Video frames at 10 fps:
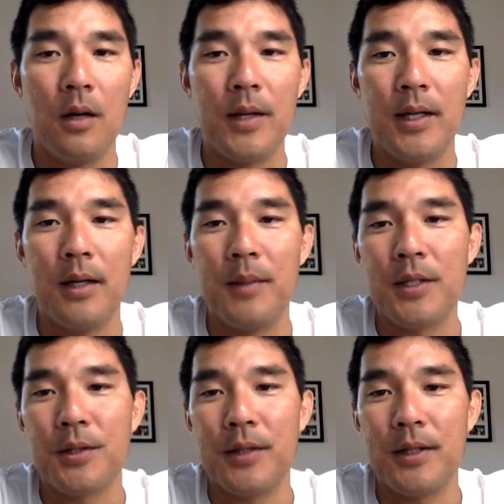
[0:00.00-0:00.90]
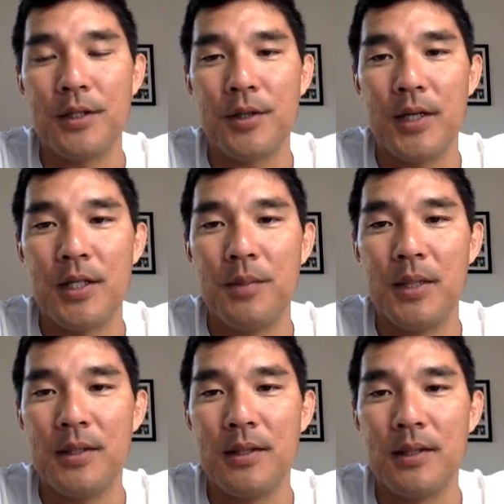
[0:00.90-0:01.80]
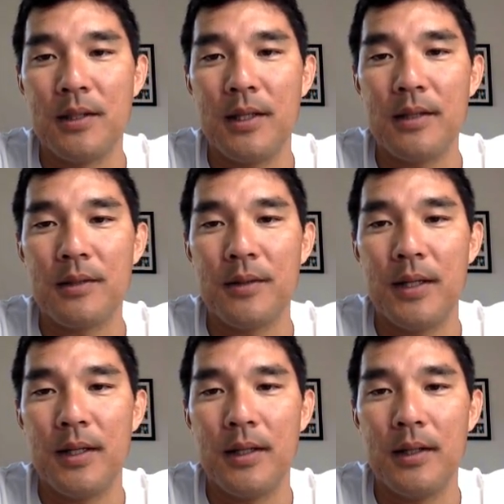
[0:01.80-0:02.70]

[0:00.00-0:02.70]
Okay, now make sure that the strategy button is clicked, right?